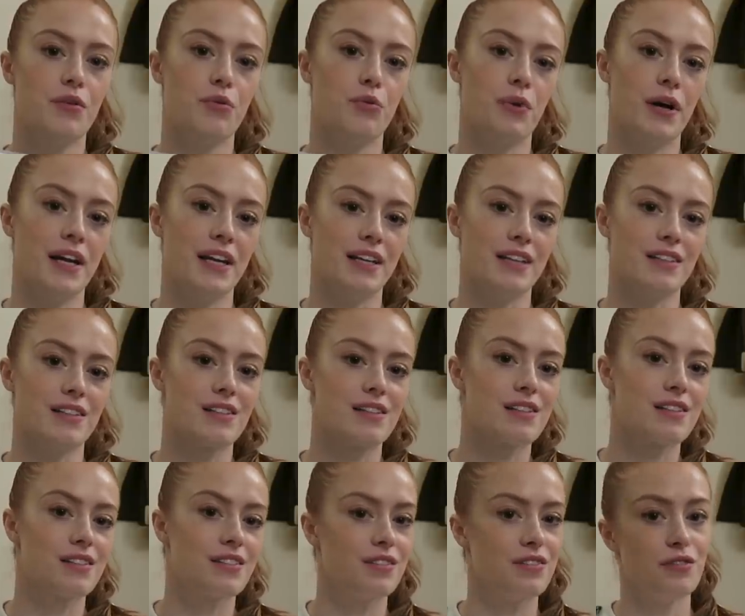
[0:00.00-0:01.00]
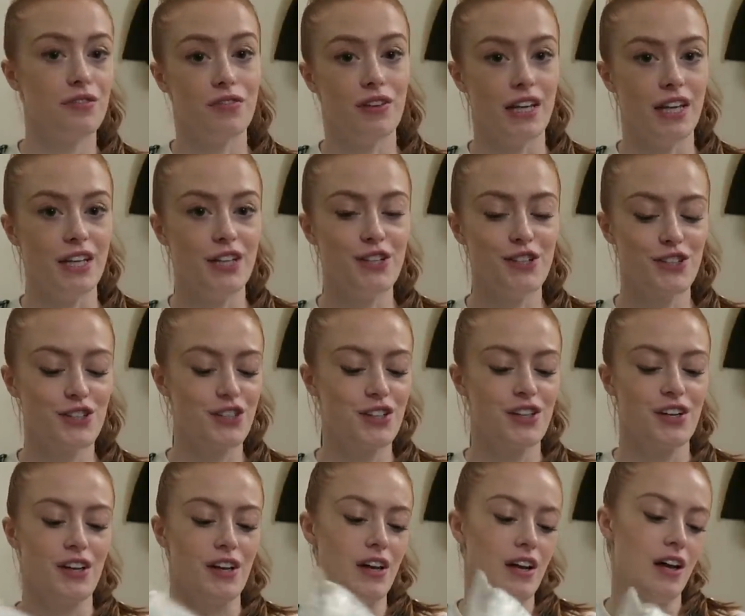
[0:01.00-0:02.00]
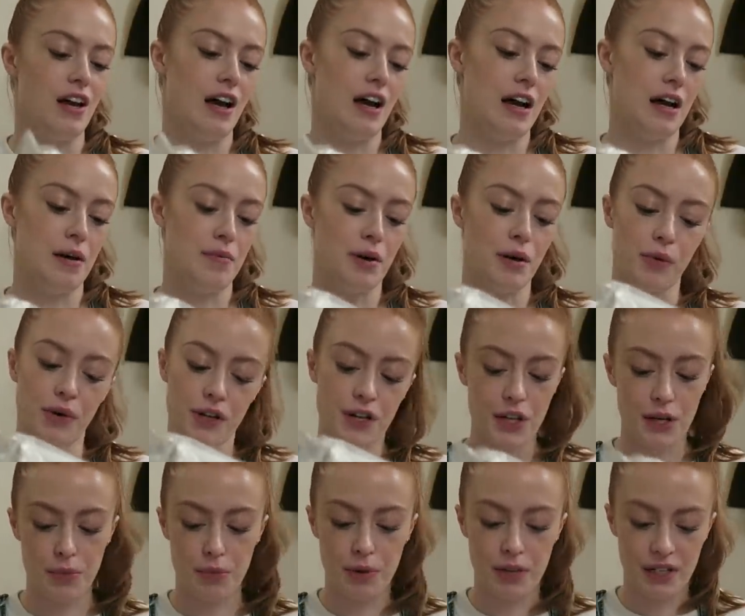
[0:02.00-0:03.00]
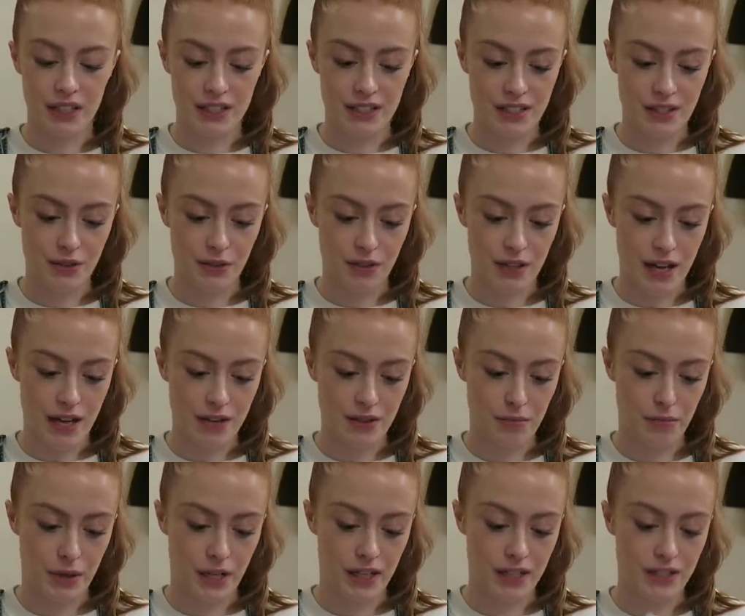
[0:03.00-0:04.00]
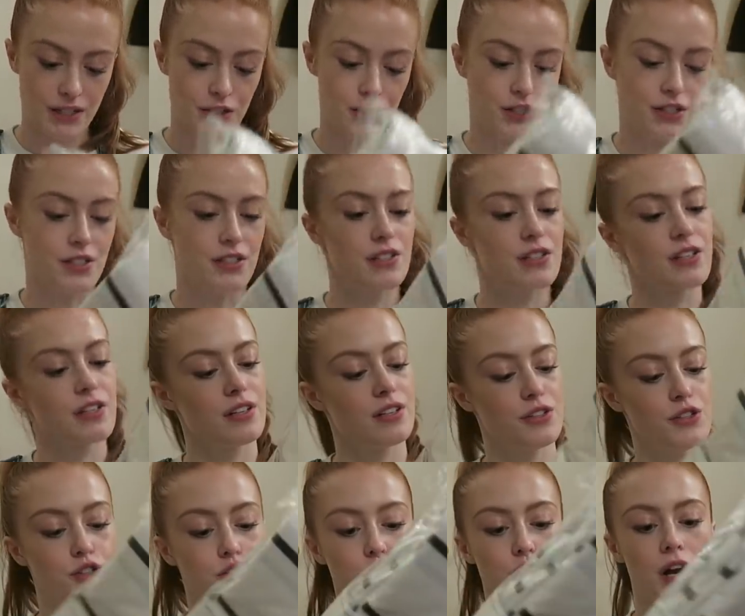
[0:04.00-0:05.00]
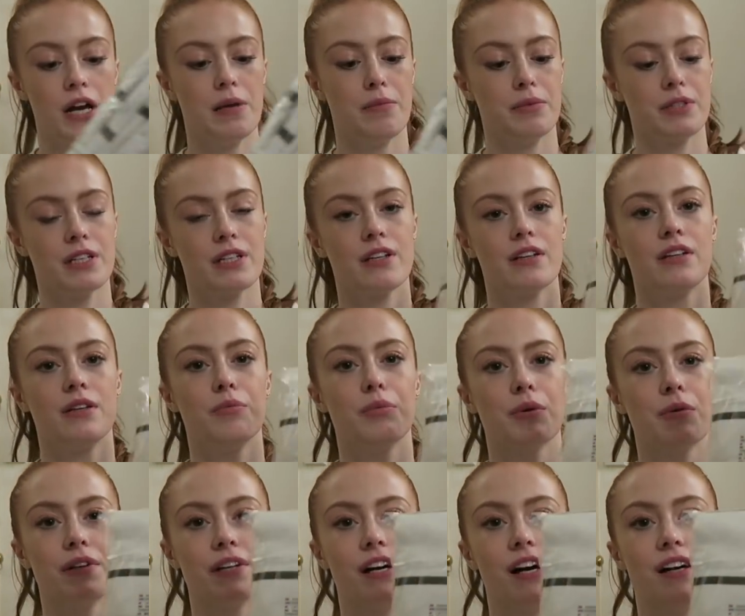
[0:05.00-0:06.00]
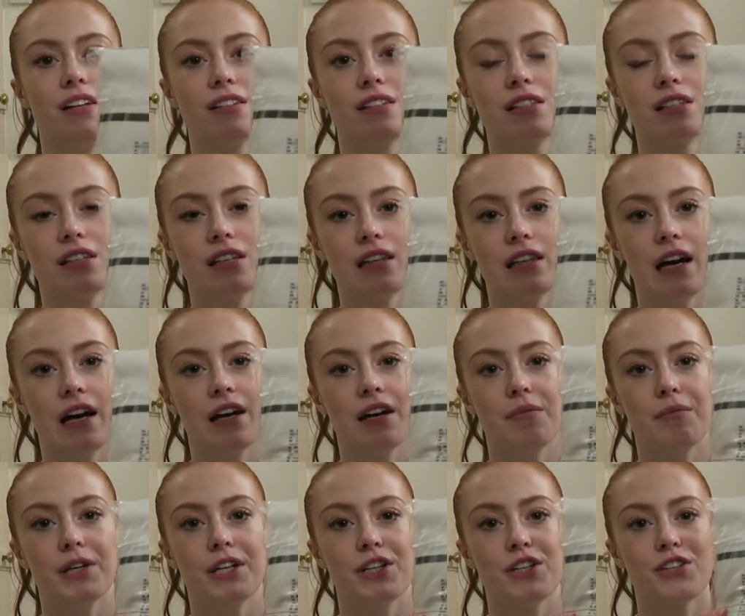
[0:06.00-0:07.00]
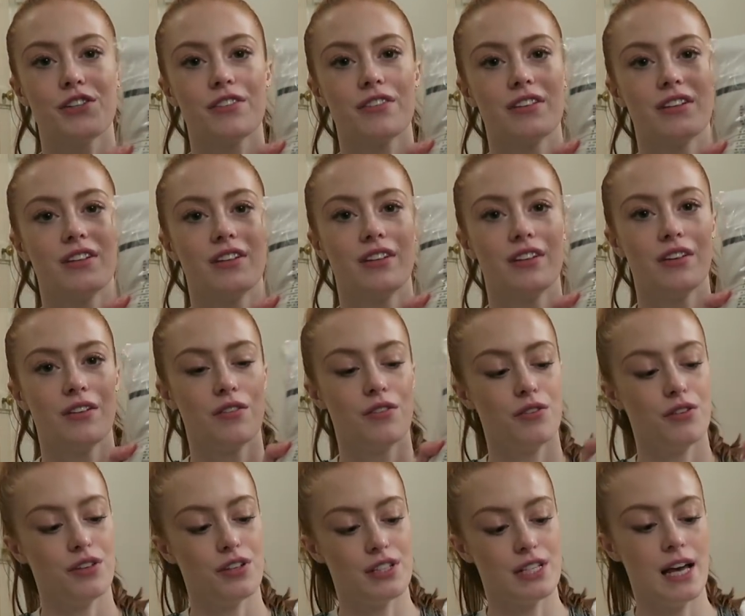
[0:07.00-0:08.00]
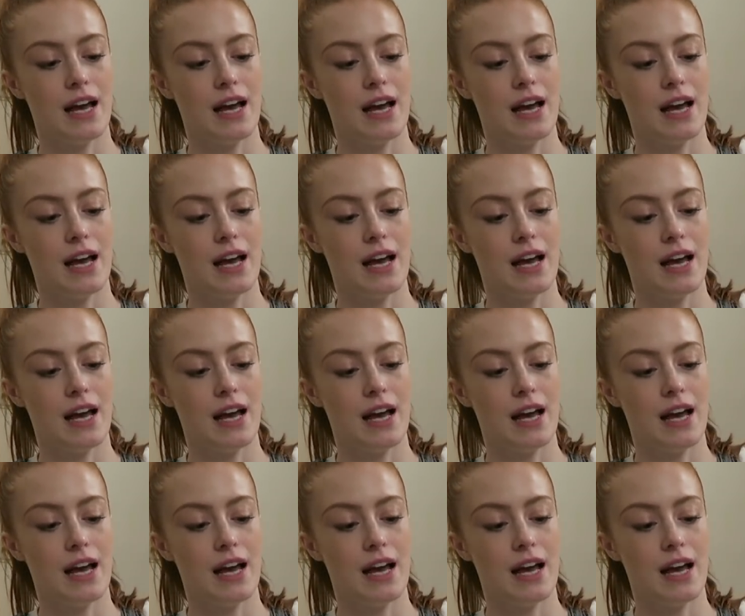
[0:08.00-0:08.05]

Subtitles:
when it's finished. I won't open it until then, but it's just striped. You probably can't see that image through the